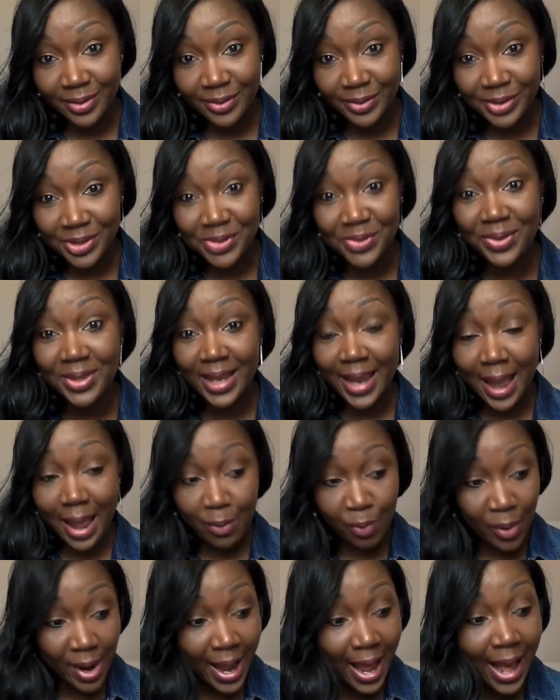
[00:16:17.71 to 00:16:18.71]
So they
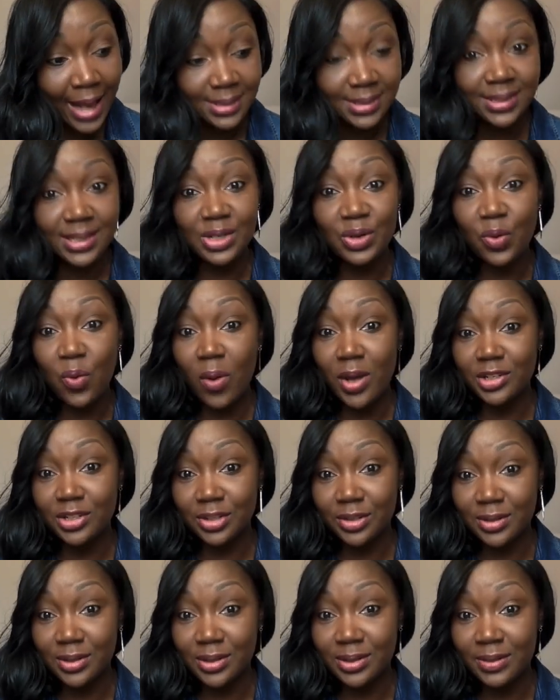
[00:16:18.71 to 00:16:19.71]
were asking
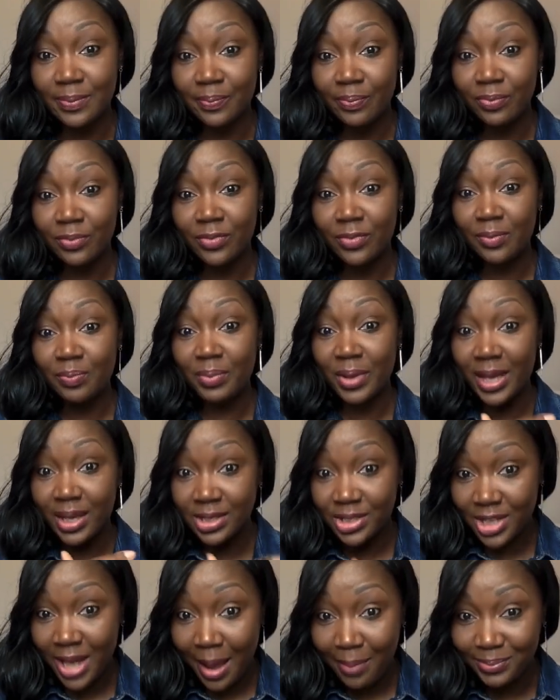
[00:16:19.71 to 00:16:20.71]
questions per
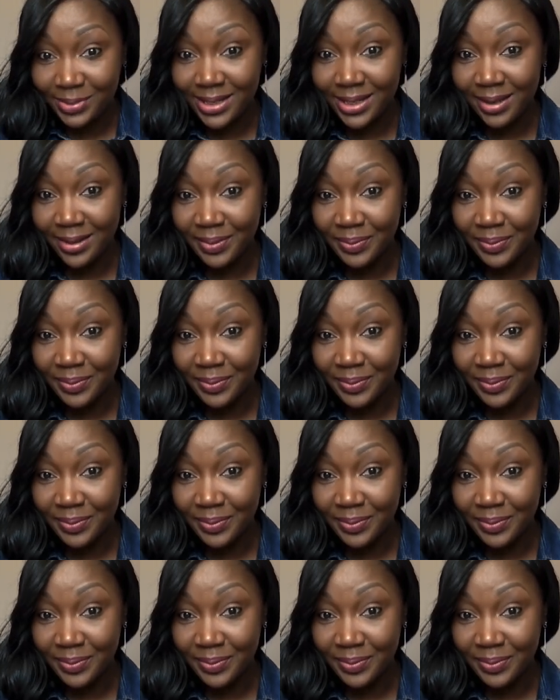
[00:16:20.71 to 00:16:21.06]
chapter.